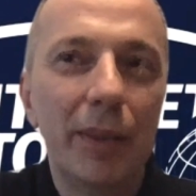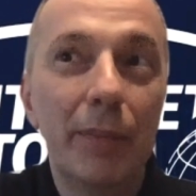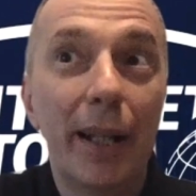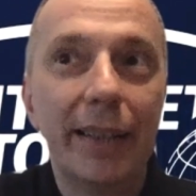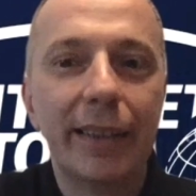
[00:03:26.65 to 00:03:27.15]

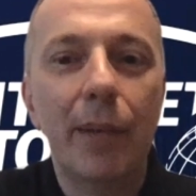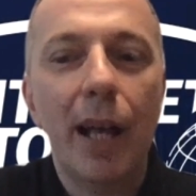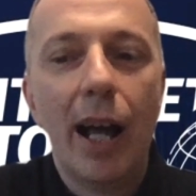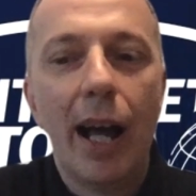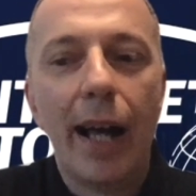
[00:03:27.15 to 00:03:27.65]
But
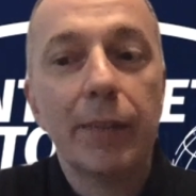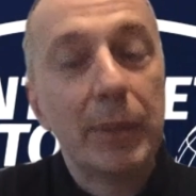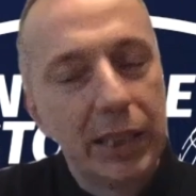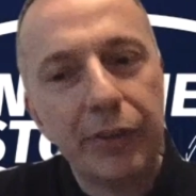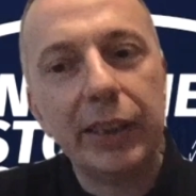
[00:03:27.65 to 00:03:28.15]
I'll
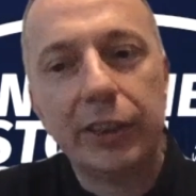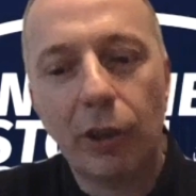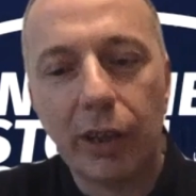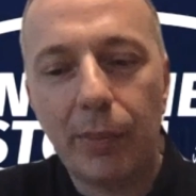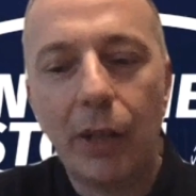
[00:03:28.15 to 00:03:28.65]
specifically
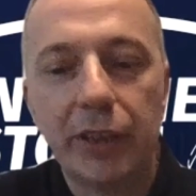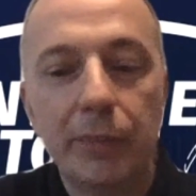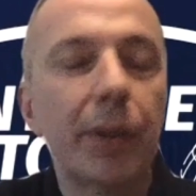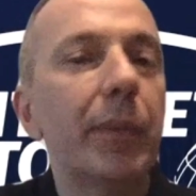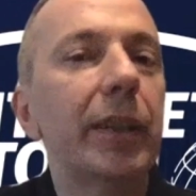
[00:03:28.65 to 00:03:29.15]
talk about
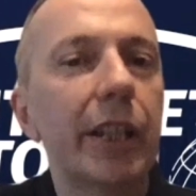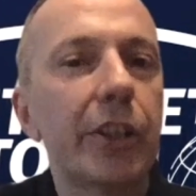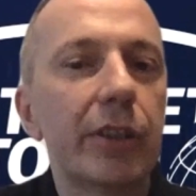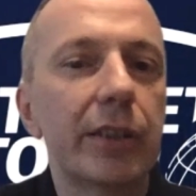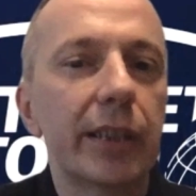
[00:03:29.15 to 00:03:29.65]
implementations